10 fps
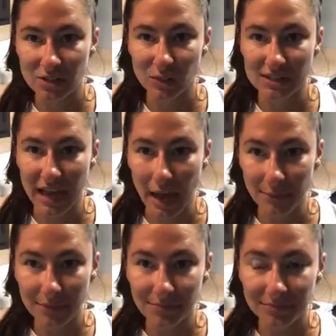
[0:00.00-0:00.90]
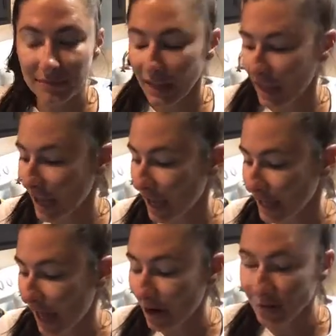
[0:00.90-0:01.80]
what's a habit, and
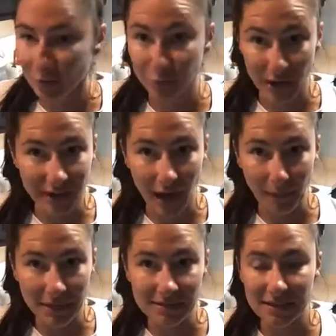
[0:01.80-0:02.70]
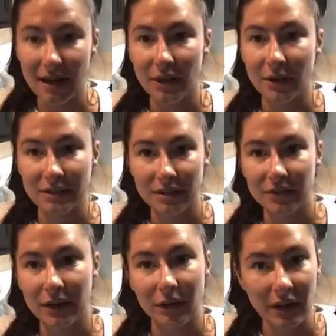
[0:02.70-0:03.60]
how to break habits and how to
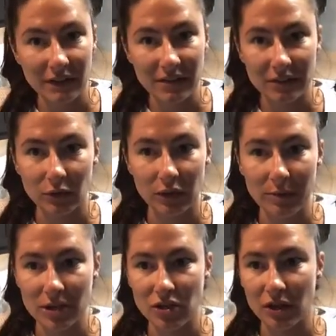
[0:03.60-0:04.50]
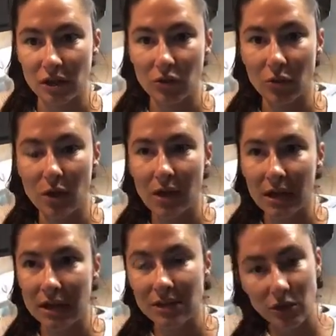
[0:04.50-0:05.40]
identify cravings and really make sure that you
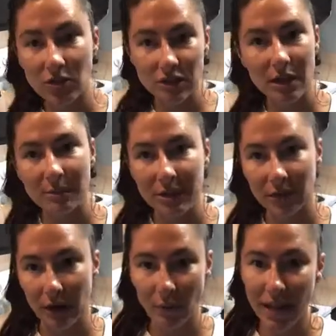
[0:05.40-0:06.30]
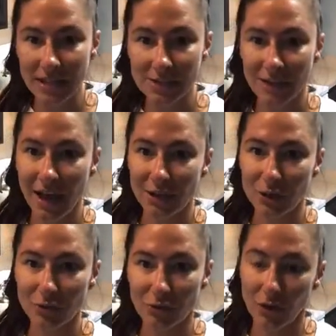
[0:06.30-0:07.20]
indulge in them in the right way so that
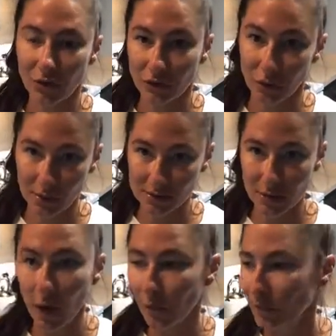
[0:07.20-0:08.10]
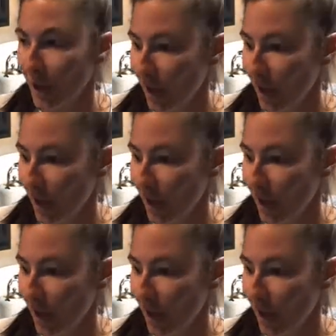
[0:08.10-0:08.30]
you don't overdo it. So